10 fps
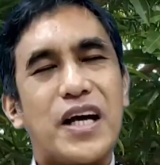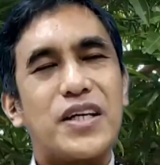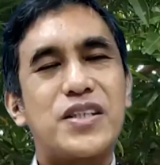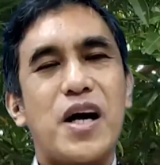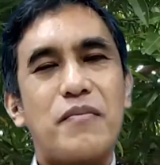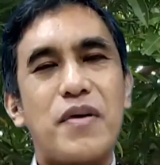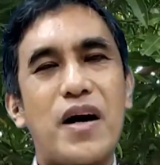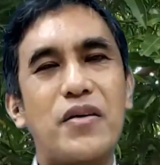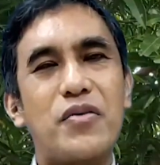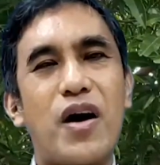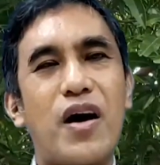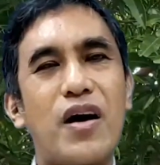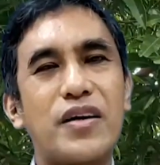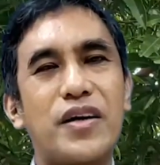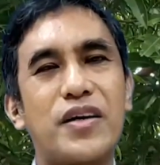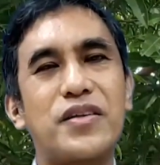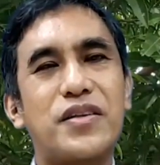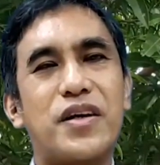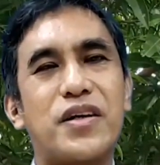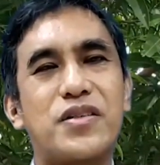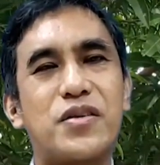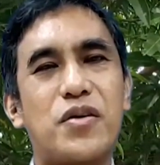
He's my rock and there's